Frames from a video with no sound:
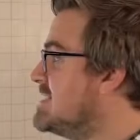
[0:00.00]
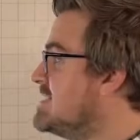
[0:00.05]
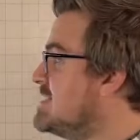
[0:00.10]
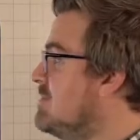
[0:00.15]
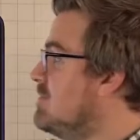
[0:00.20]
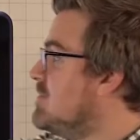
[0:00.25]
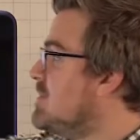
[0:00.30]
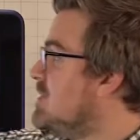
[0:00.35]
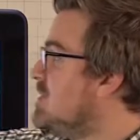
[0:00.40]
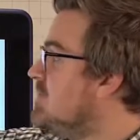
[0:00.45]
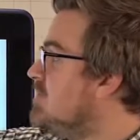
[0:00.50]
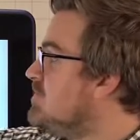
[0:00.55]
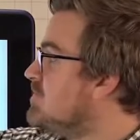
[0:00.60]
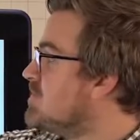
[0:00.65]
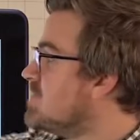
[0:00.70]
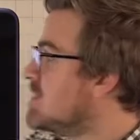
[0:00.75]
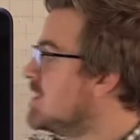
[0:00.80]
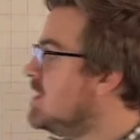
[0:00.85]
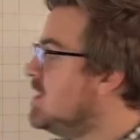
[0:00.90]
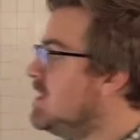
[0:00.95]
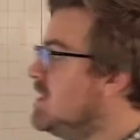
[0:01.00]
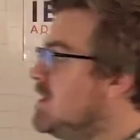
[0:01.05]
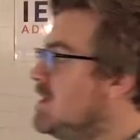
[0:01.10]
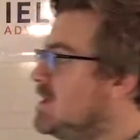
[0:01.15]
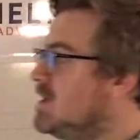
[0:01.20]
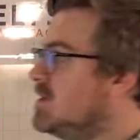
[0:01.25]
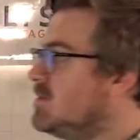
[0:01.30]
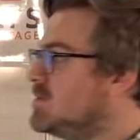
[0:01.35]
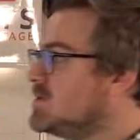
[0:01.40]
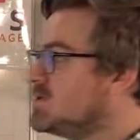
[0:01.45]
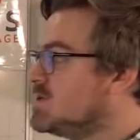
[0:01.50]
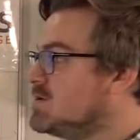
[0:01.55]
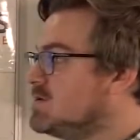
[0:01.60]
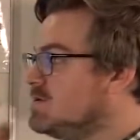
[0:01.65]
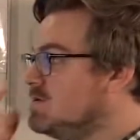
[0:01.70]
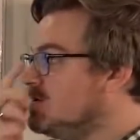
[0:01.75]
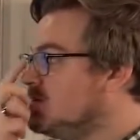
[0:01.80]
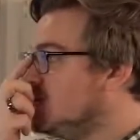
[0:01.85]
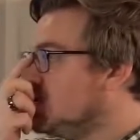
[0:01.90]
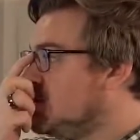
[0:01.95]
simple. Number
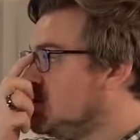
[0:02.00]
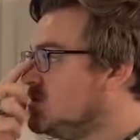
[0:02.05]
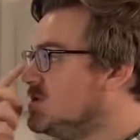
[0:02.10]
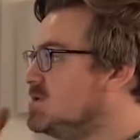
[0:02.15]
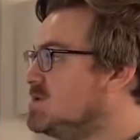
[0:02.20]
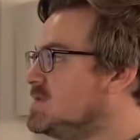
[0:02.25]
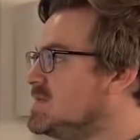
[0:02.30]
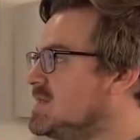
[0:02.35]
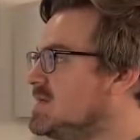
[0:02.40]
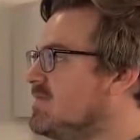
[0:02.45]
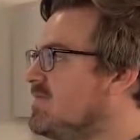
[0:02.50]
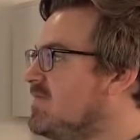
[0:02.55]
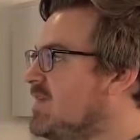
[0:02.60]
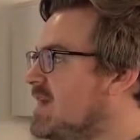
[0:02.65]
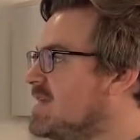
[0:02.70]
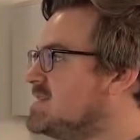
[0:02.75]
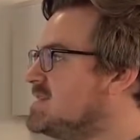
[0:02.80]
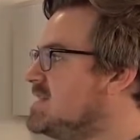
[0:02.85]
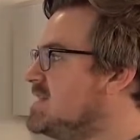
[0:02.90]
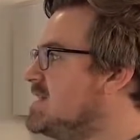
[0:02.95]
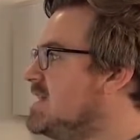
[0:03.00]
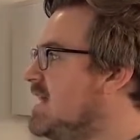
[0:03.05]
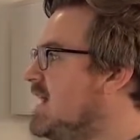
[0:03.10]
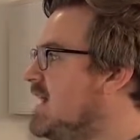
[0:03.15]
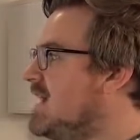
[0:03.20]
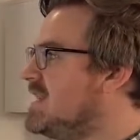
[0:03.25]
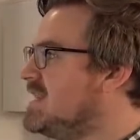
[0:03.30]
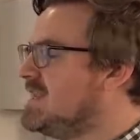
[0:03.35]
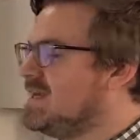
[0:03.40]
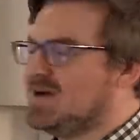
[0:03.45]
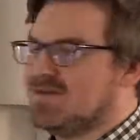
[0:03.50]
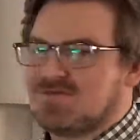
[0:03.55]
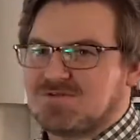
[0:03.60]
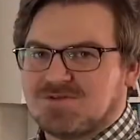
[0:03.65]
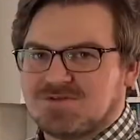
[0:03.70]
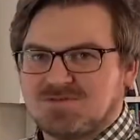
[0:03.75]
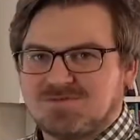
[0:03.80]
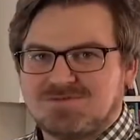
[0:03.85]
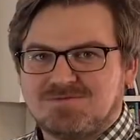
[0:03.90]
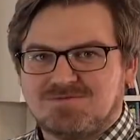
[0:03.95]
2, using fancy
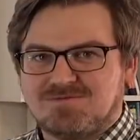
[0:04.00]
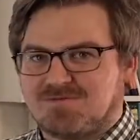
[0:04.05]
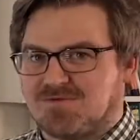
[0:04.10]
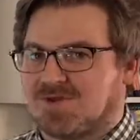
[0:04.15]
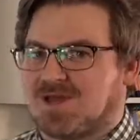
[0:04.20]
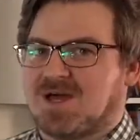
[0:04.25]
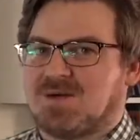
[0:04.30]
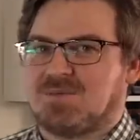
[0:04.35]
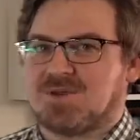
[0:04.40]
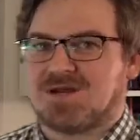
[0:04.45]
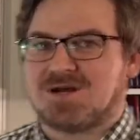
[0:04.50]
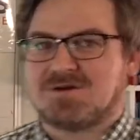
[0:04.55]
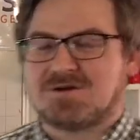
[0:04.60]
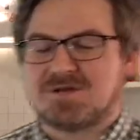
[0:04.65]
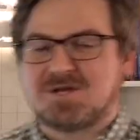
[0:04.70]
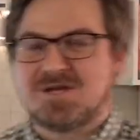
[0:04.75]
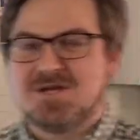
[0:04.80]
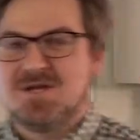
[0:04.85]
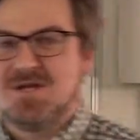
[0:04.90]
high-level vocabulary.